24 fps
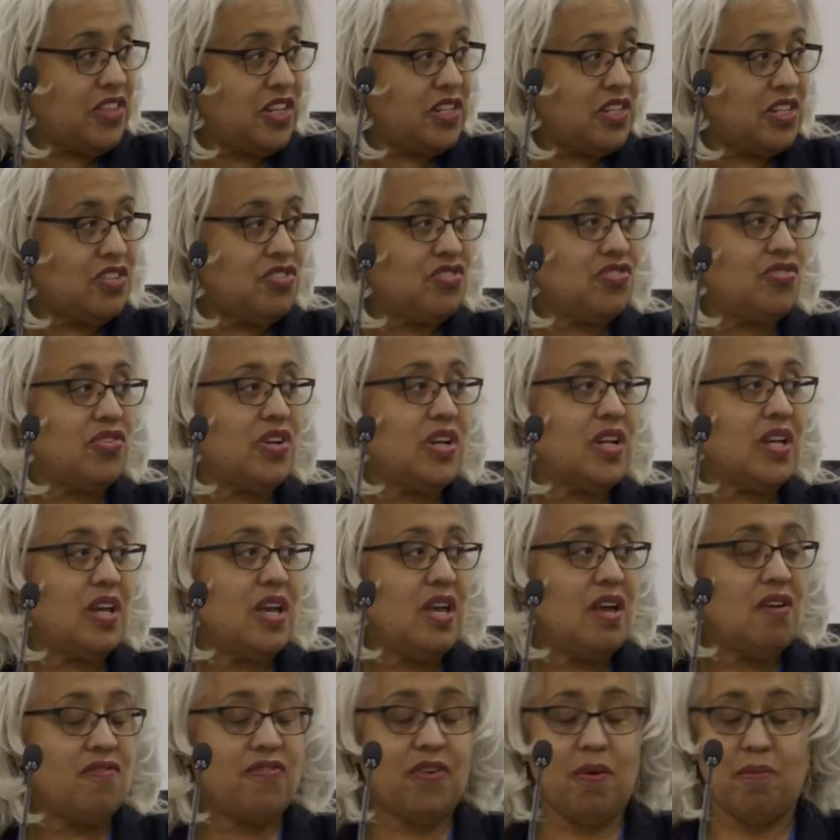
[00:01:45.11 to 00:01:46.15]
the district
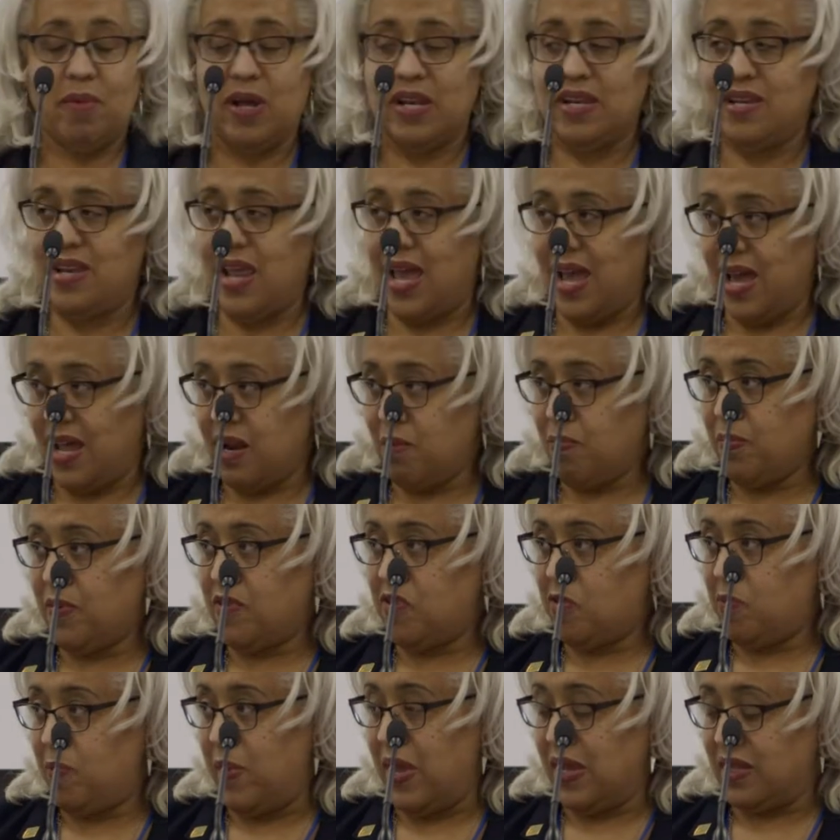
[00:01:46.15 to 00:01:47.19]
from a data
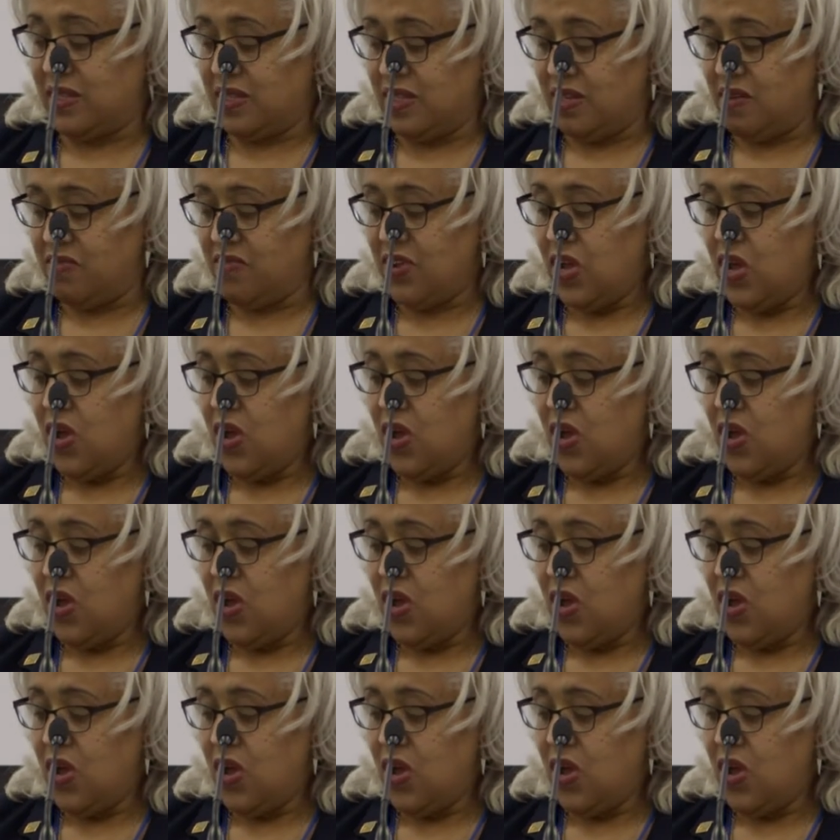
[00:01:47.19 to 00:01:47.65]
perspective.